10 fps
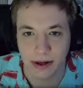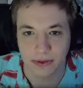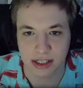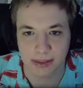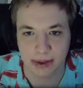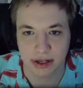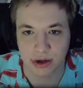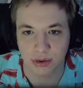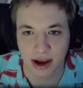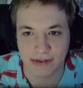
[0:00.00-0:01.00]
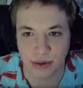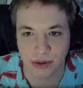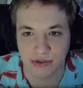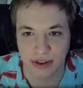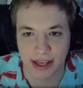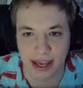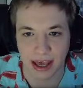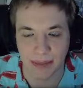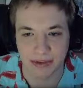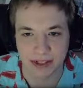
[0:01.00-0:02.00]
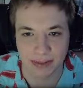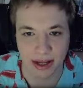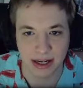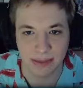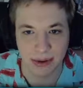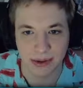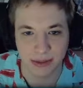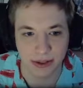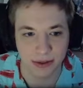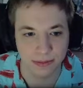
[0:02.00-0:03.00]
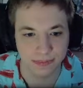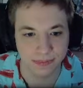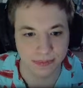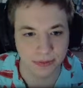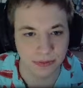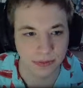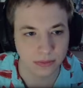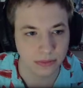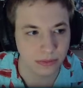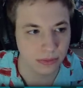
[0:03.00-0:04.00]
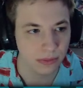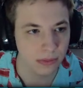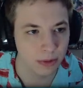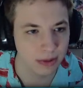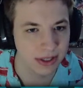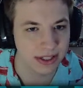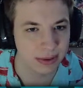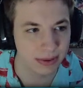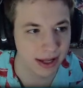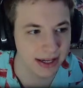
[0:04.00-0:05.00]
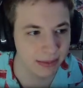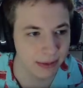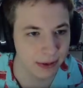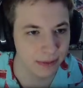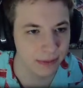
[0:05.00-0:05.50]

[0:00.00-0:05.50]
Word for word: unlocks ability to craft for the camp if the supply depot is built. What is the supply depot?